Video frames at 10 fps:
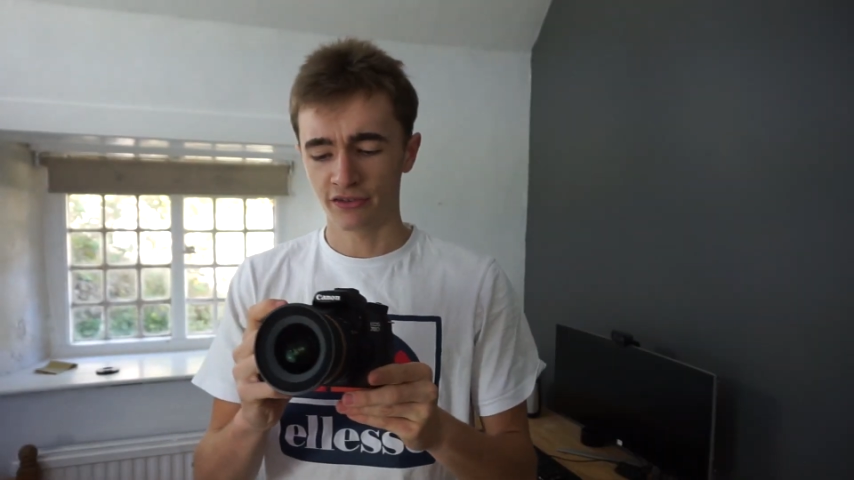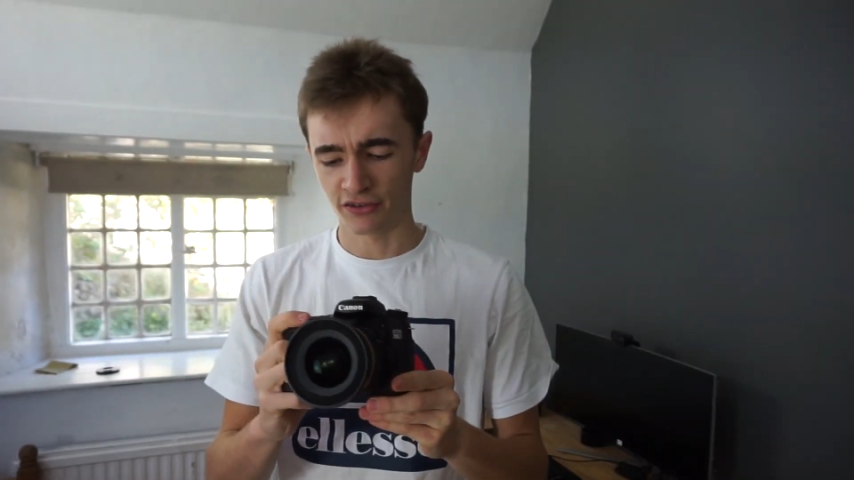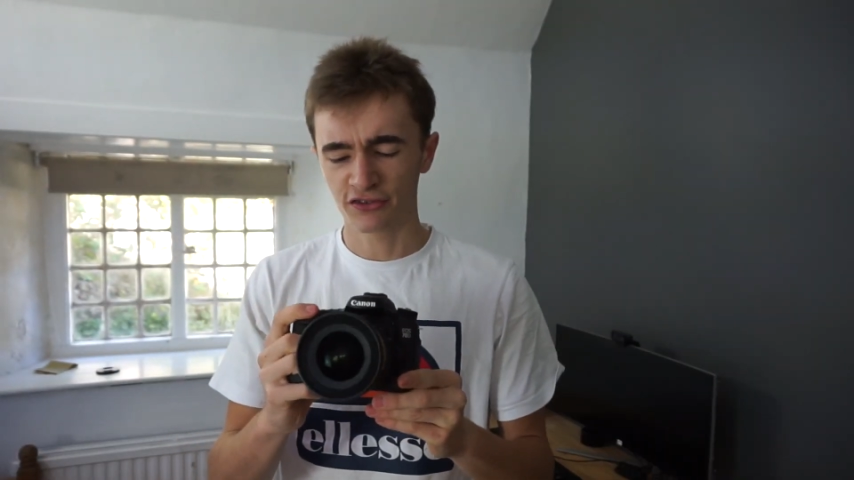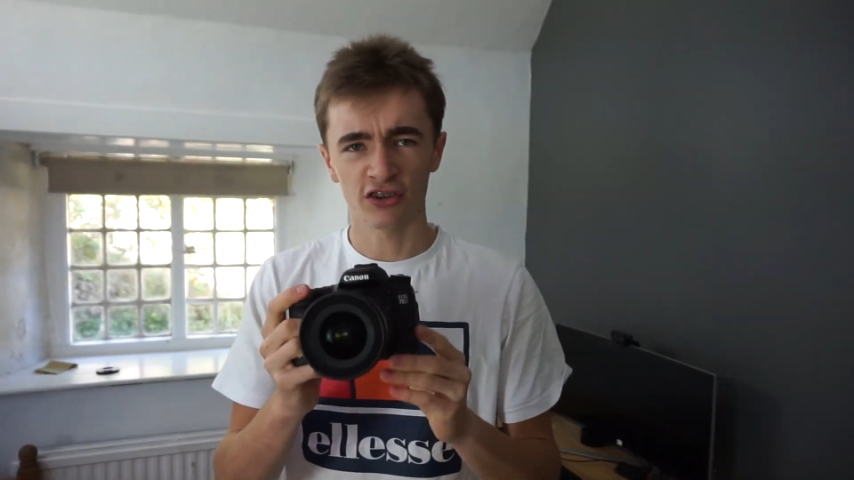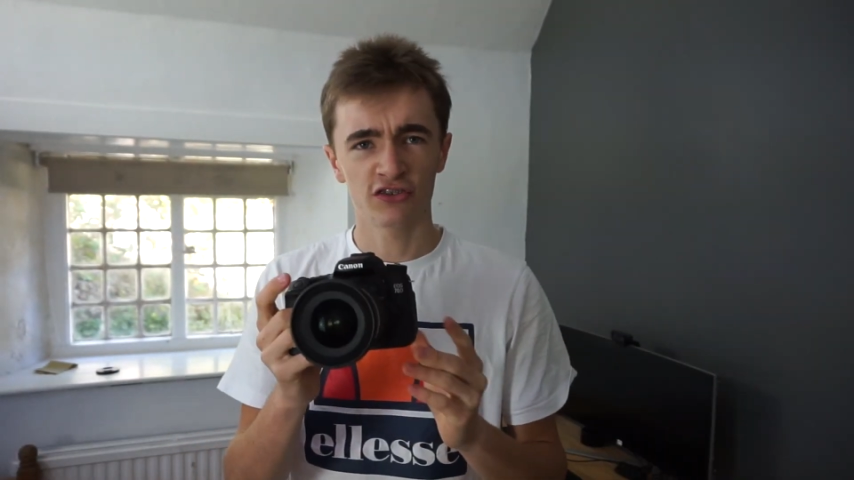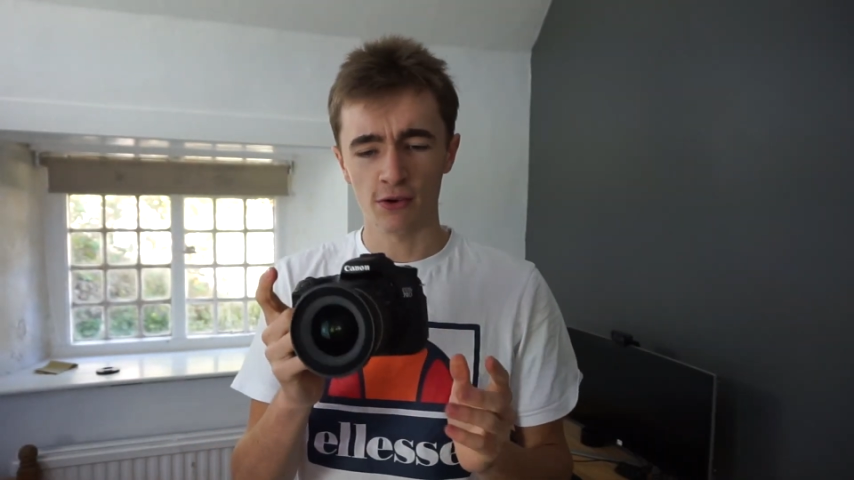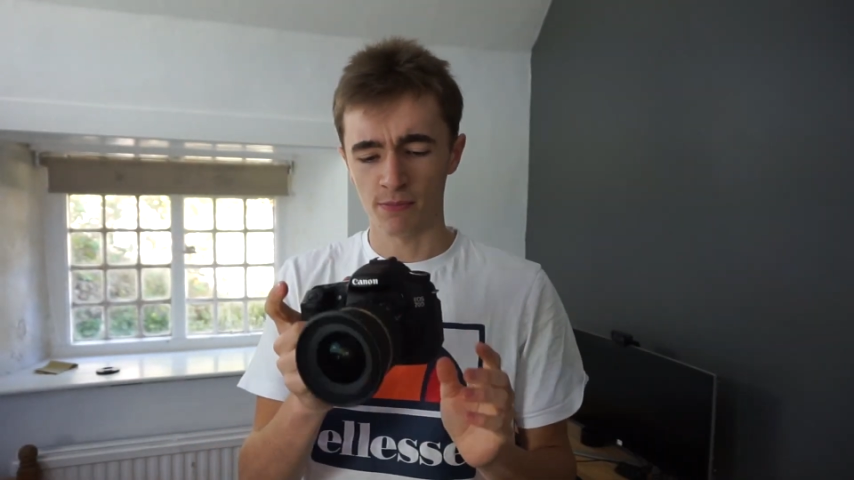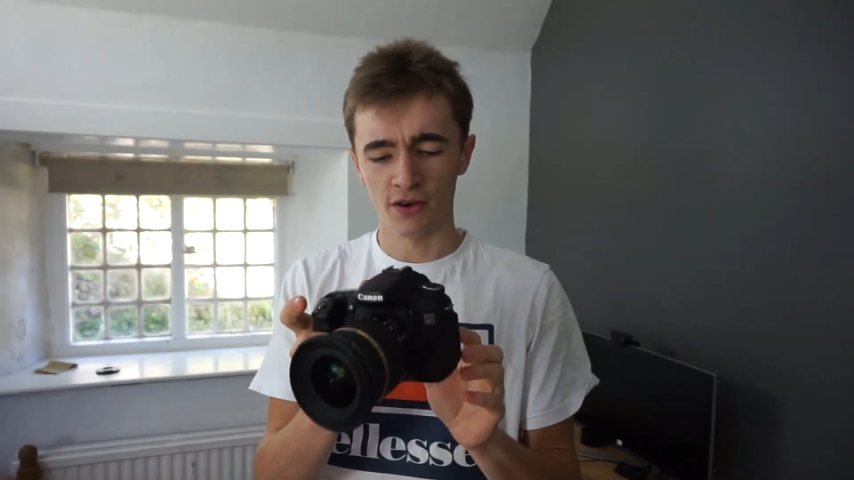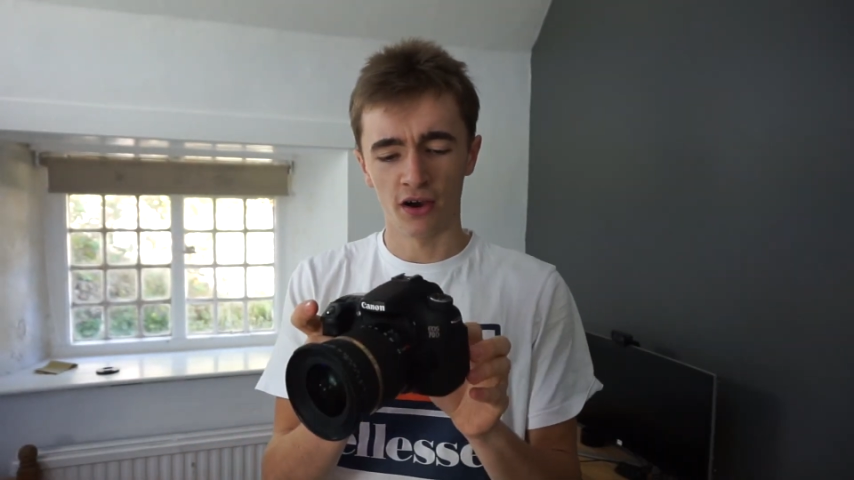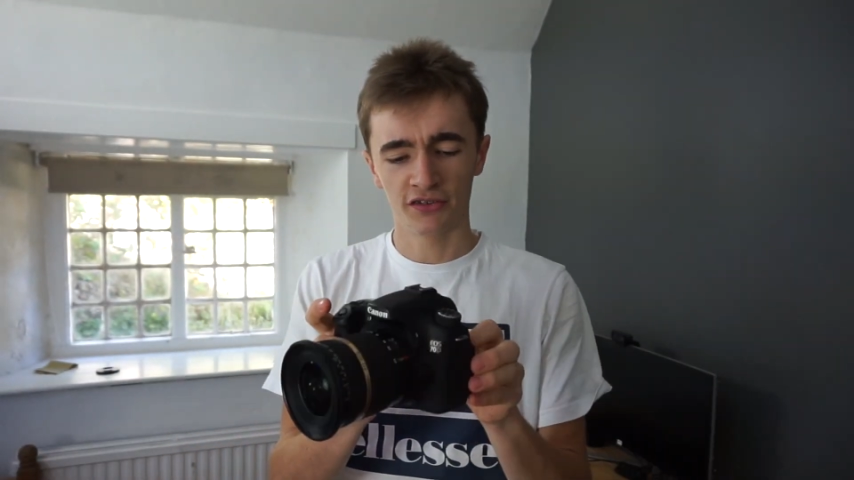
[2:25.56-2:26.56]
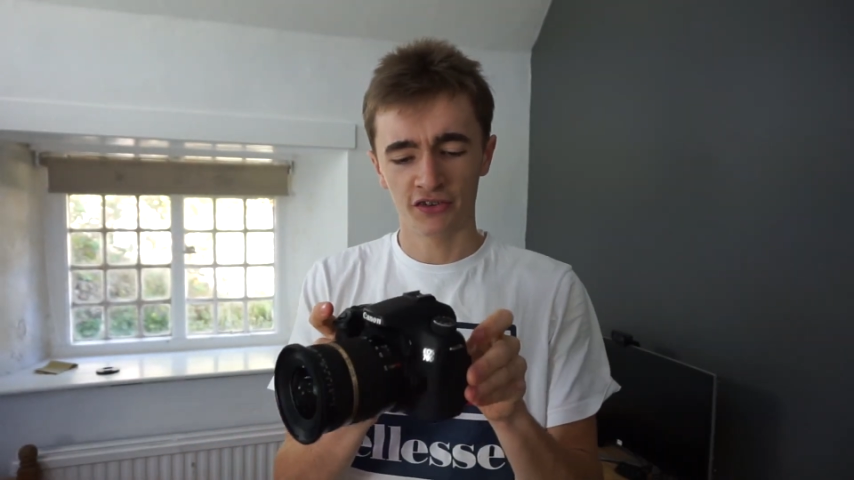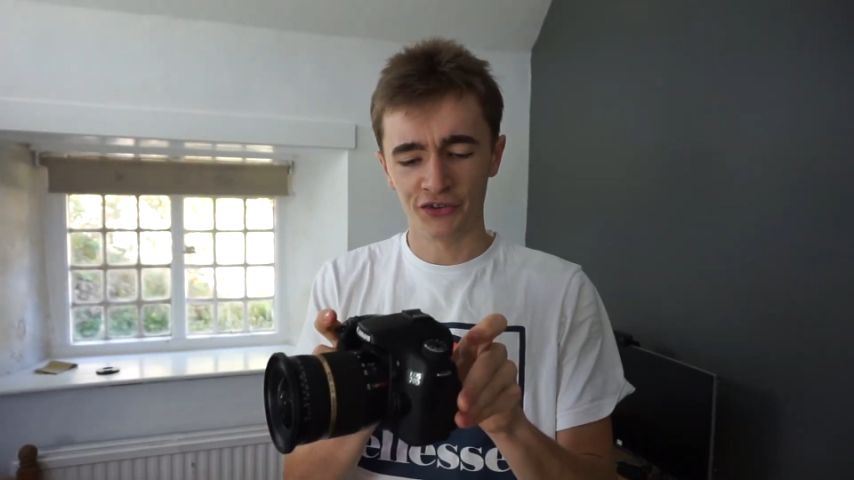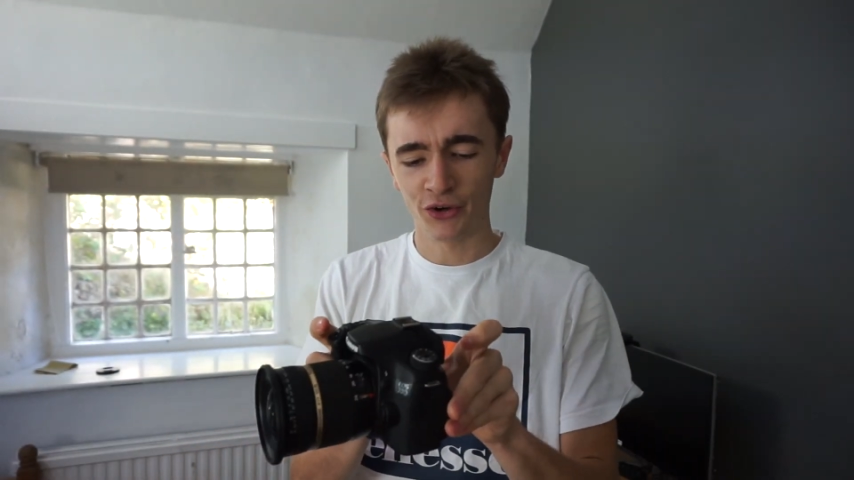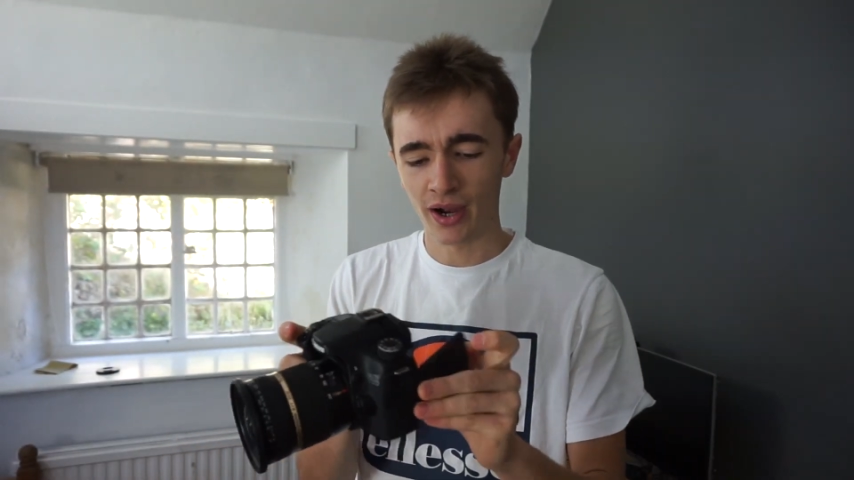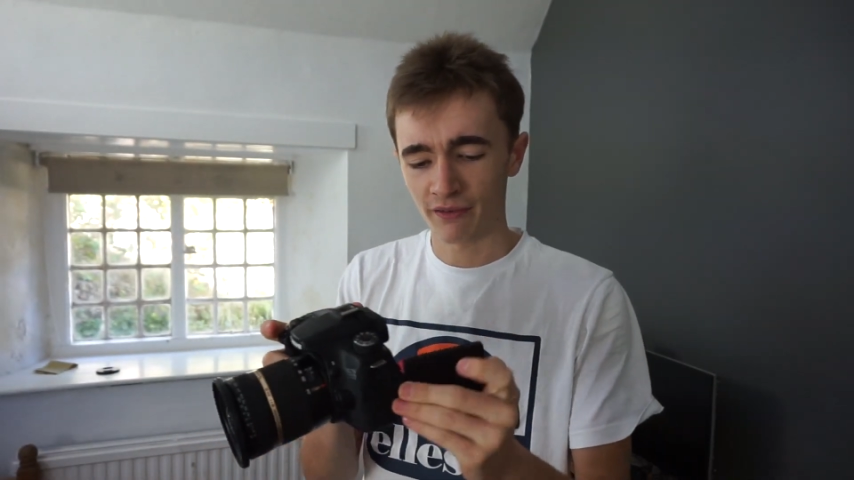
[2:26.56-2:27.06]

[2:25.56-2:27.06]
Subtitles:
So it's just super nice to not